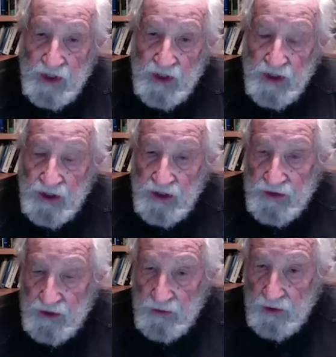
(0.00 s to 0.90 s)

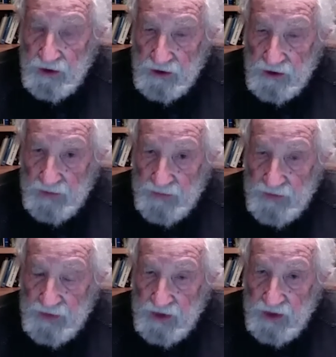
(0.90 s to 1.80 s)
There were
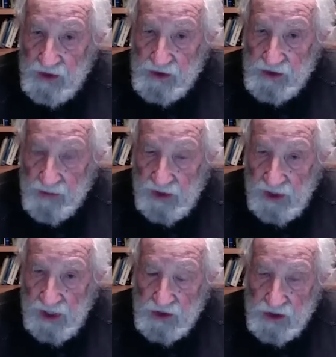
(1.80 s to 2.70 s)

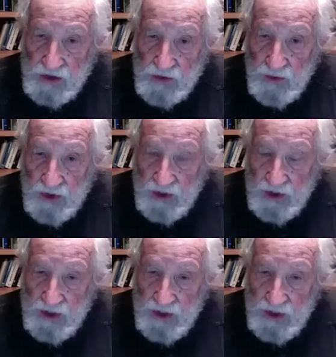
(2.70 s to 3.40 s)
simulations run